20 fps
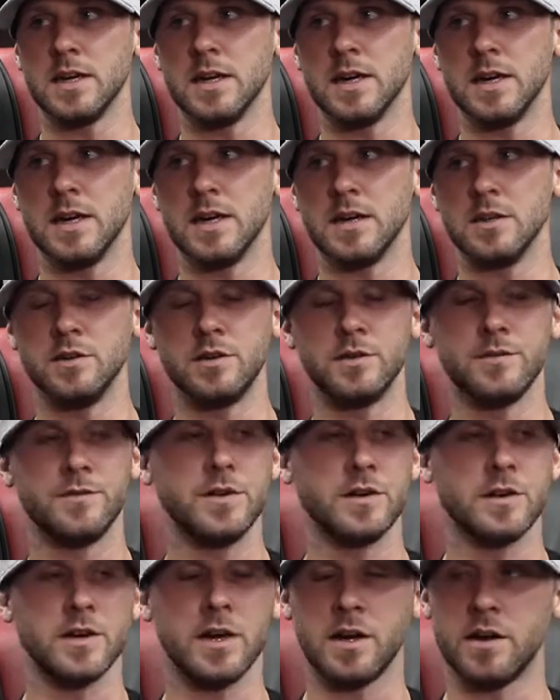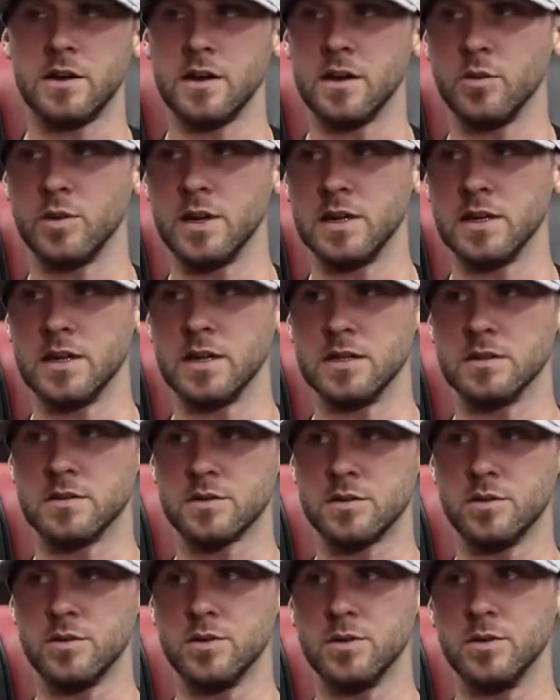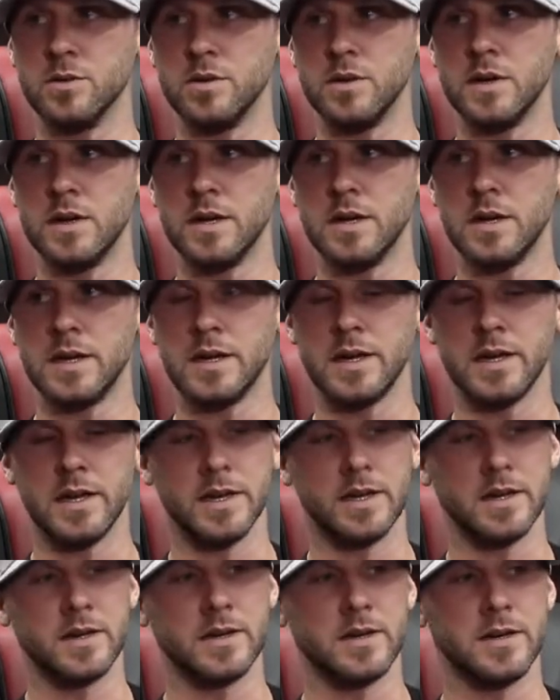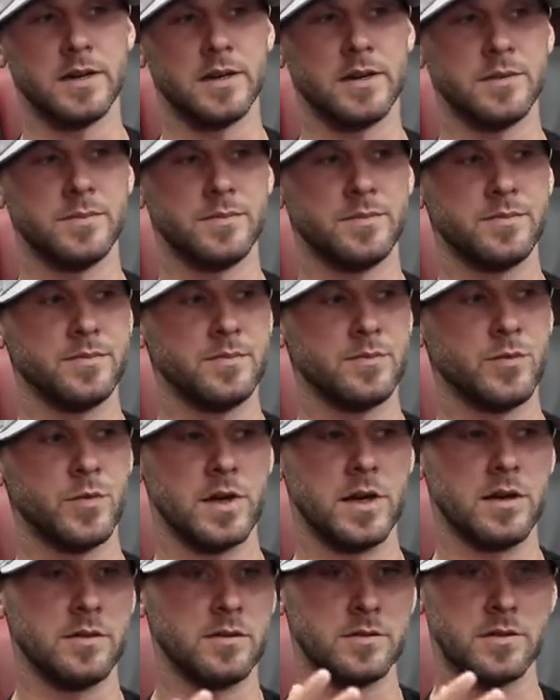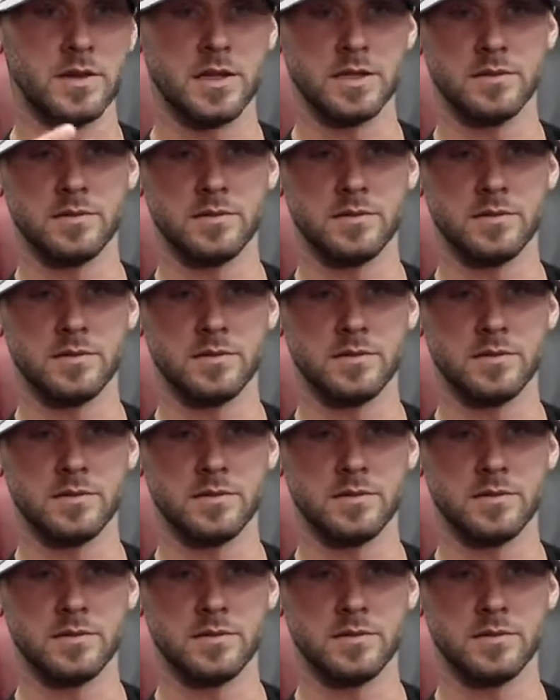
You can figure out another way to get to school, and whatever."